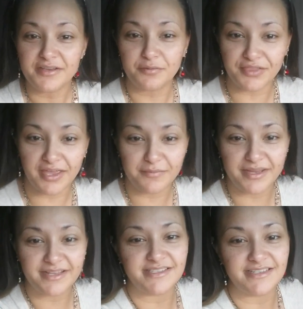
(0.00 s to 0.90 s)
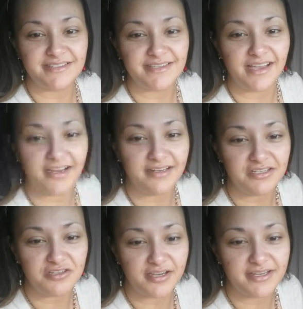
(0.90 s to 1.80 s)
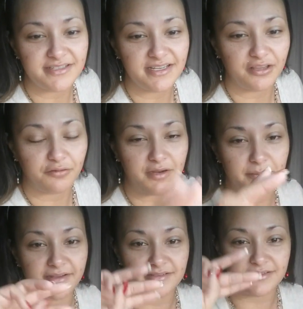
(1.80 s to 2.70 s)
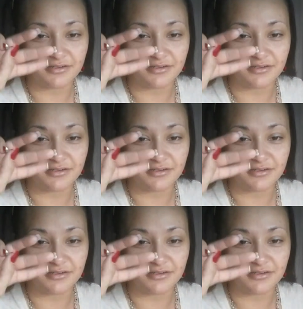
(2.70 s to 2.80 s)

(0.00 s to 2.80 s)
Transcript: What that means is I need you guys to hit 3 buttons.